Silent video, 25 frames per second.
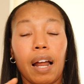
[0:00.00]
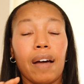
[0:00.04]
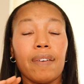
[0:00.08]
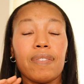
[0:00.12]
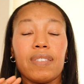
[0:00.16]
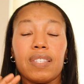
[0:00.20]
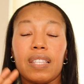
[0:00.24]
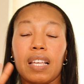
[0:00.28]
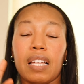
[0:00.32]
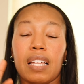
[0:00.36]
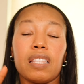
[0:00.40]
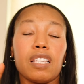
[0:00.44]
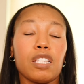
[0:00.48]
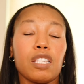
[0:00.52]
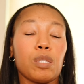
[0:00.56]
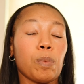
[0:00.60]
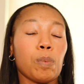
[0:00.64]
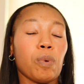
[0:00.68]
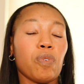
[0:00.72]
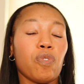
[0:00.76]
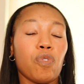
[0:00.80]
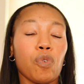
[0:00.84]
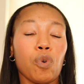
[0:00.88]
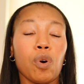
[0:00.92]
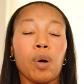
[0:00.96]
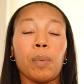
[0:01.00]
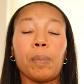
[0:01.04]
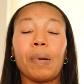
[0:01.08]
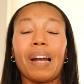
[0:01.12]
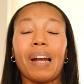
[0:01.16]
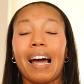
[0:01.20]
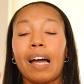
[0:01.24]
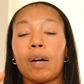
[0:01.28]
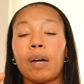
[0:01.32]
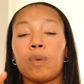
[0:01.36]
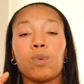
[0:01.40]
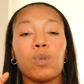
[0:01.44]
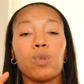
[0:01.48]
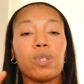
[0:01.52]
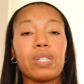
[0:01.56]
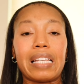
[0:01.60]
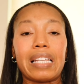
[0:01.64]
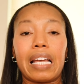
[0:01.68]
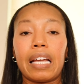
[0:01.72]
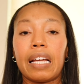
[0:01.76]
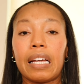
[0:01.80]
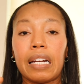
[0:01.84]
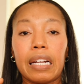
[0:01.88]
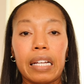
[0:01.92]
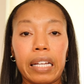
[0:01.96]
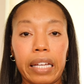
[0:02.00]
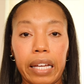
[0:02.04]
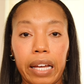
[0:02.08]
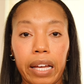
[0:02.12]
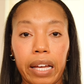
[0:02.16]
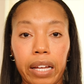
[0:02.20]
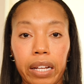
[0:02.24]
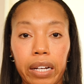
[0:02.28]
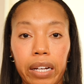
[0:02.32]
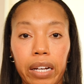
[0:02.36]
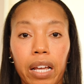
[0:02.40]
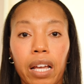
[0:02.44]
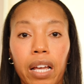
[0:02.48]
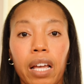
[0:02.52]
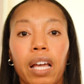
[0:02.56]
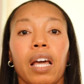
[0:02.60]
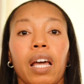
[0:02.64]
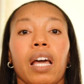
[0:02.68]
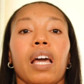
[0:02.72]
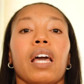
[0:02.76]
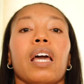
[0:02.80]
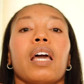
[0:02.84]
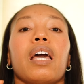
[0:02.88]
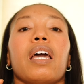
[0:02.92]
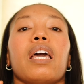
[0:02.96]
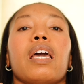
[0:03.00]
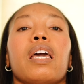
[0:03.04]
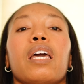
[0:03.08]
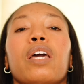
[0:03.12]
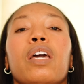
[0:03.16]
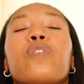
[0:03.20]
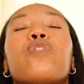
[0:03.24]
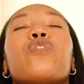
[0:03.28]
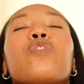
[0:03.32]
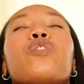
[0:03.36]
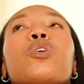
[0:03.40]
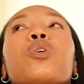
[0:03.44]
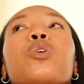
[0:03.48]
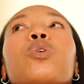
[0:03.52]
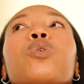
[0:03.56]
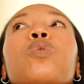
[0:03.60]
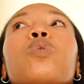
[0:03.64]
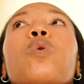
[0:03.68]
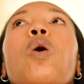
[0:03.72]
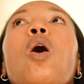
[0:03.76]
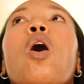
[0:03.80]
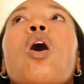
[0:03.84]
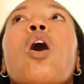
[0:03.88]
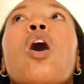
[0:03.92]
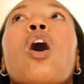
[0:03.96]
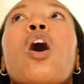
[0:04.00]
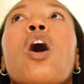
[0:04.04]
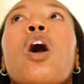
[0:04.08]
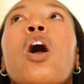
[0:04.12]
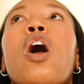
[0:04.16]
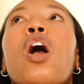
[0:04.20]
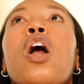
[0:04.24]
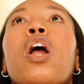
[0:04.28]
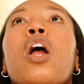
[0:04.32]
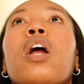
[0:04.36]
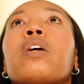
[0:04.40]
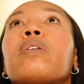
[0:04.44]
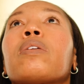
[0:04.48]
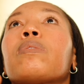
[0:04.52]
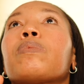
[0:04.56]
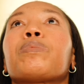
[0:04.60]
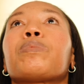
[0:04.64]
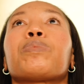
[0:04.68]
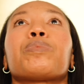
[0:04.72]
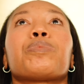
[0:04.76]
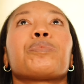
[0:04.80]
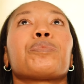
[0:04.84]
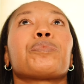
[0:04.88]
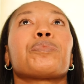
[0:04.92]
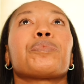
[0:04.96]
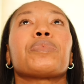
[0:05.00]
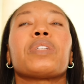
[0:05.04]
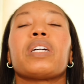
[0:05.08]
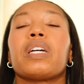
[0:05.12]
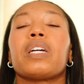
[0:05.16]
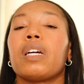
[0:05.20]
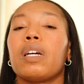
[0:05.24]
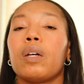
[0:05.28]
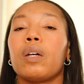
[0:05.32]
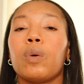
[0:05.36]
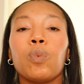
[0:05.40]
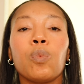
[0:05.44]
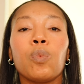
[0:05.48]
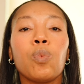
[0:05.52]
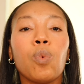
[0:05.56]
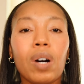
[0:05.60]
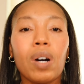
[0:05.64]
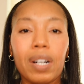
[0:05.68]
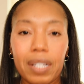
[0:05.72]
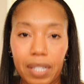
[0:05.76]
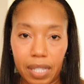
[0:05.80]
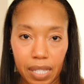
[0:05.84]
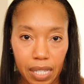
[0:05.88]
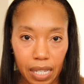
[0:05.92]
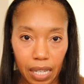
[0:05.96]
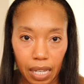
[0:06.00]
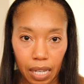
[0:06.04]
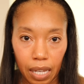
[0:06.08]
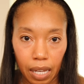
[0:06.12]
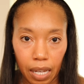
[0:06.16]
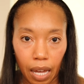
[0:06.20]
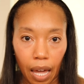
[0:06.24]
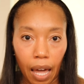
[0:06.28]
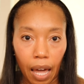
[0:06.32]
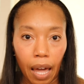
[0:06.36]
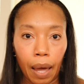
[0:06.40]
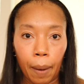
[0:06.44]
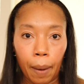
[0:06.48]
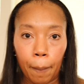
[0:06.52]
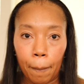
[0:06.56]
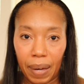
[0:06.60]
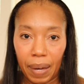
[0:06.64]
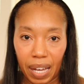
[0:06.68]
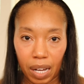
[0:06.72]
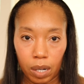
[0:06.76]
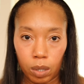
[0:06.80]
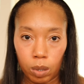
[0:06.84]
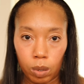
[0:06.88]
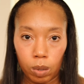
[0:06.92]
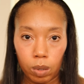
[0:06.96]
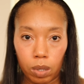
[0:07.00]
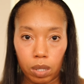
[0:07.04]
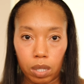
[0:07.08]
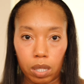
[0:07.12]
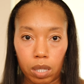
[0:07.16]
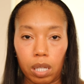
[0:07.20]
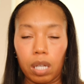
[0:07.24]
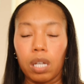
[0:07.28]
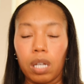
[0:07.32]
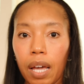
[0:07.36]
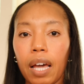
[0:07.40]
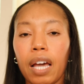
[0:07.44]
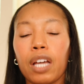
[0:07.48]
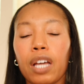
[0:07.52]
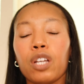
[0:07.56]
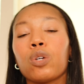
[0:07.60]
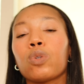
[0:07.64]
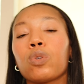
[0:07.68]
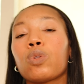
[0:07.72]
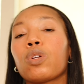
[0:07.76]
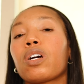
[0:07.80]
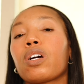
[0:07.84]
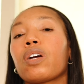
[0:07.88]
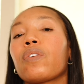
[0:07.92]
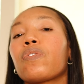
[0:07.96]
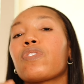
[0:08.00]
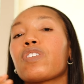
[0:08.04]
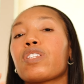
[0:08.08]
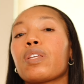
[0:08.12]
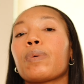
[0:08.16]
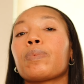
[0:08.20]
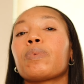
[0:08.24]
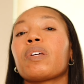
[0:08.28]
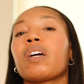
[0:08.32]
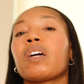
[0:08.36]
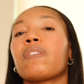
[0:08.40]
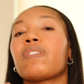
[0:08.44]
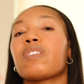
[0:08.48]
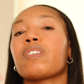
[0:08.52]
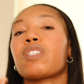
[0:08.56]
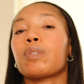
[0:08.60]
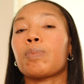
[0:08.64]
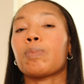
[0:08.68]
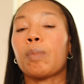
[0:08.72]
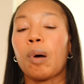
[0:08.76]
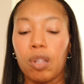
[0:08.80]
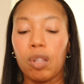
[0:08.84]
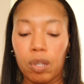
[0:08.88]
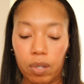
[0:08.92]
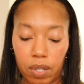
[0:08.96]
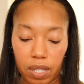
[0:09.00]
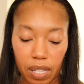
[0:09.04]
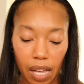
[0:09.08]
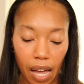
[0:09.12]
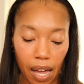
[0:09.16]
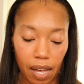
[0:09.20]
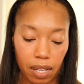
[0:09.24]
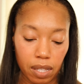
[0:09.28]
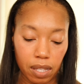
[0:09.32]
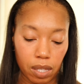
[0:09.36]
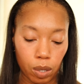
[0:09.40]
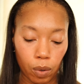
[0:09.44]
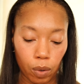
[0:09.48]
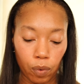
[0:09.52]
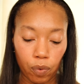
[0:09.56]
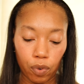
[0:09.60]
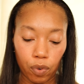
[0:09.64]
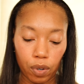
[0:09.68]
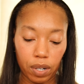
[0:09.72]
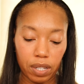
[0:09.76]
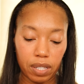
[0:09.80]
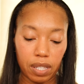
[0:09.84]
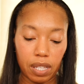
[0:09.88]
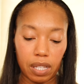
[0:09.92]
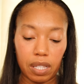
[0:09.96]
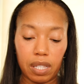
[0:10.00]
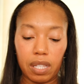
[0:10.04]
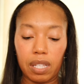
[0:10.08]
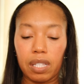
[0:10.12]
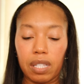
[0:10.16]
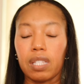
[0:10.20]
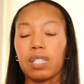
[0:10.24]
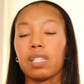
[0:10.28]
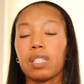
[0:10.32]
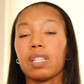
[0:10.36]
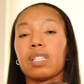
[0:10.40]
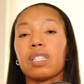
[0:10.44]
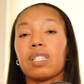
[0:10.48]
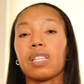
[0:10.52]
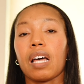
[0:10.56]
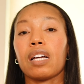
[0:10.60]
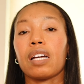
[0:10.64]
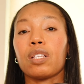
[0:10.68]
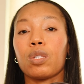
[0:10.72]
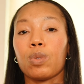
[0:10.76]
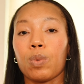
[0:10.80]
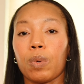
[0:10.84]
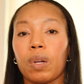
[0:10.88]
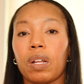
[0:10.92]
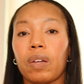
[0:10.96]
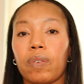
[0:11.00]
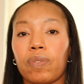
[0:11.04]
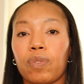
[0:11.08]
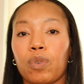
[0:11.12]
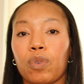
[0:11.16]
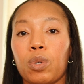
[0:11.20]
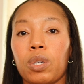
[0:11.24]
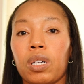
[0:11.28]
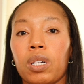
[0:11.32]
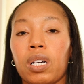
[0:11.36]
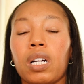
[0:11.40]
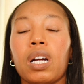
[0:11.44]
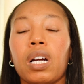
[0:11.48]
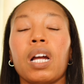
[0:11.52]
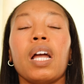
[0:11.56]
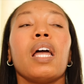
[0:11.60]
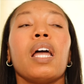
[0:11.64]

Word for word: I've said this before, but I will say it again. If you are wanting a belt and you're looking for something of a smaller size, so for instance, this is a size 24.